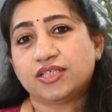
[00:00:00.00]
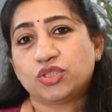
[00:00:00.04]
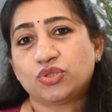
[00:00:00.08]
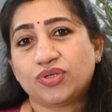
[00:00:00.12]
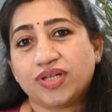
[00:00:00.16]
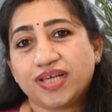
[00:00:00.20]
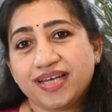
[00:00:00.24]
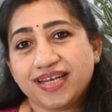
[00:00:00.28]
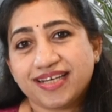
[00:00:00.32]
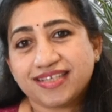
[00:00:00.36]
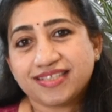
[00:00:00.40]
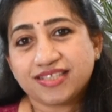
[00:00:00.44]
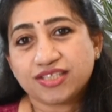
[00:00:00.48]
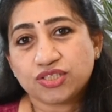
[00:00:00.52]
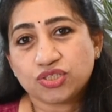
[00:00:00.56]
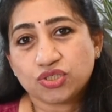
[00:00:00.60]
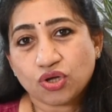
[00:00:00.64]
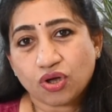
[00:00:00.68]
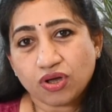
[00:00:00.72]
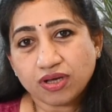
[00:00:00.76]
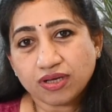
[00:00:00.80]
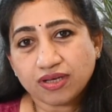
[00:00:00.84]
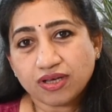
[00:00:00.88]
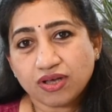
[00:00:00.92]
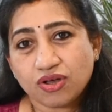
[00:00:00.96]
Today let's
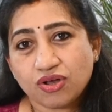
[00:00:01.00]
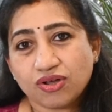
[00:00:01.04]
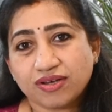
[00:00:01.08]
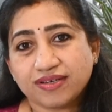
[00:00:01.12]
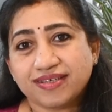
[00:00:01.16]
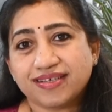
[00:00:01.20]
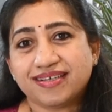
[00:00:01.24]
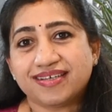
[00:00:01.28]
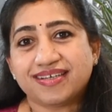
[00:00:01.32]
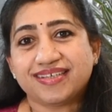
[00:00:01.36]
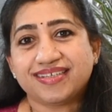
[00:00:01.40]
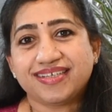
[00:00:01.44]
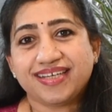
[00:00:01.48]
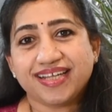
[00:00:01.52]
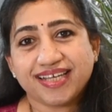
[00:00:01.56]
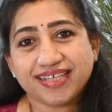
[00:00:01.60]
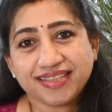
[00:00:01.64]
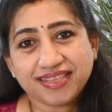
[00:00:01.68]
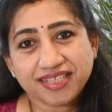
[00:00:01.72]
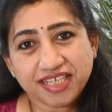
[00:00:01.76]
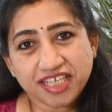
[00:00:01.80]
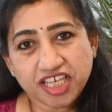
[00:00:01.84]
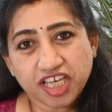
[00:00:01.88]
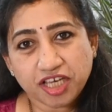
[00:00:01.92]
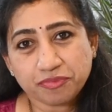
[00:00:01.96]
talk on day
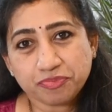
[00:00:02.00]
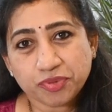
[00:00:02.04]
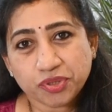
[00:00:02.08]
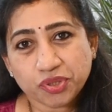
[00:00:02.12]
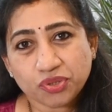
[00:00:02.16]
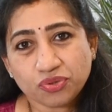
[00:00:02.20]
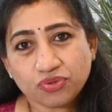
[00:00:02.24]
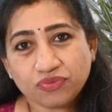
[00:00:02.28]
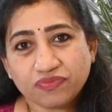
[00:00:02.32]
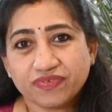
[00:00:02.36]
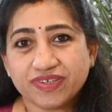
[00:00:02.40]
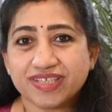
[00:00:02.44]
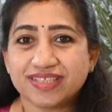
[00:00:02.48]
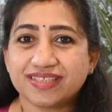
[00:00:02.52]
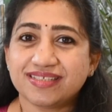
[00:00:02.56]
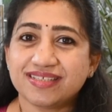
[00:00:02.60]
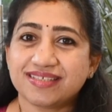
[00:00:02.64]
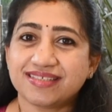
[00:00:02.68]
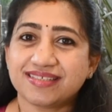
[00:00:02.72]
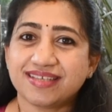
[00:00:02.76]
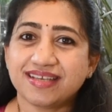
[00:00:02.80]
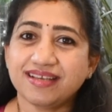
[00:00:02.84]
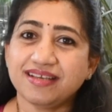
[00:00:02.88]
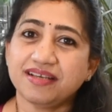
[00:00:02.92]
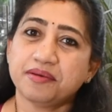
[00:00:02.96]
3 embryo
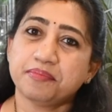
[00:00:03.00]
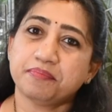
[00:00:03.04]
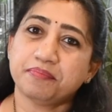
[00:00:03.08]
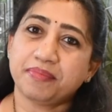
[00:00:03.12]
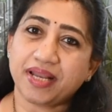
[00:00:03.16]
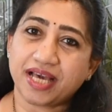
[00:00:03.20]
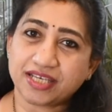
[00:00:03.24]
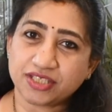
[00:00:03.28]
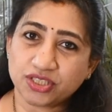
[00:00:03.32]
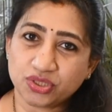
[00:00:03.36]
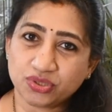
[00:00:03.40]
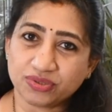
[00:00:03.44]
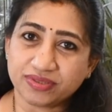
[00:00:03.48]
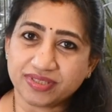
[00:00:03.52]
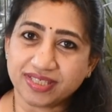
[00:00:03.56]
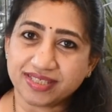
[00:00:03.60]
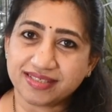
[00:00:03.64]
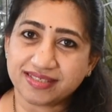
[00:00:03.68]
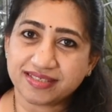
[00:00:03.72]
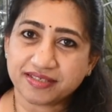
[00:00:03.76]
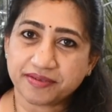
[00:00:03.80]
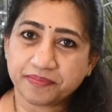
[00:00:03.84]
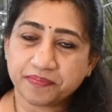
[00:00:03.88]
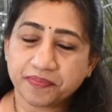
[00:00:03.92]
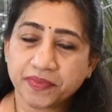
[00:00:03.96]
versus a
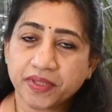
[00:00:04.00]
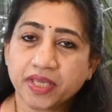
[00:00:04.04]
blastocyst.